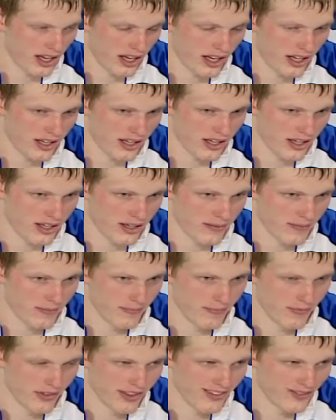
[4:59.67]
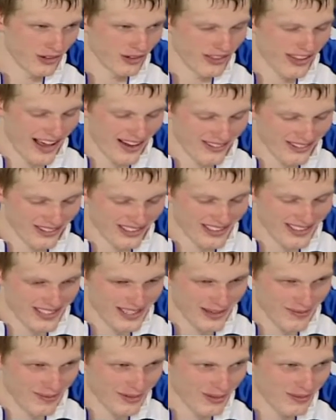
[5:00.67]
and well, not really
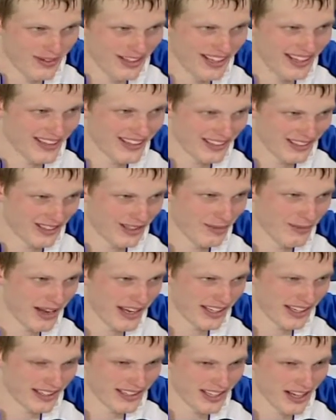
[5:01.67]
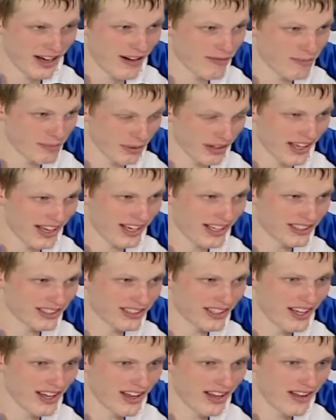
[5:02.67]
simple, but you know, making tough
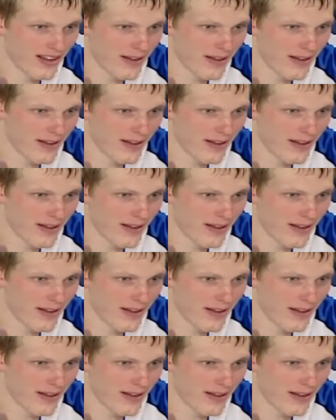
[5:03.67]
plays,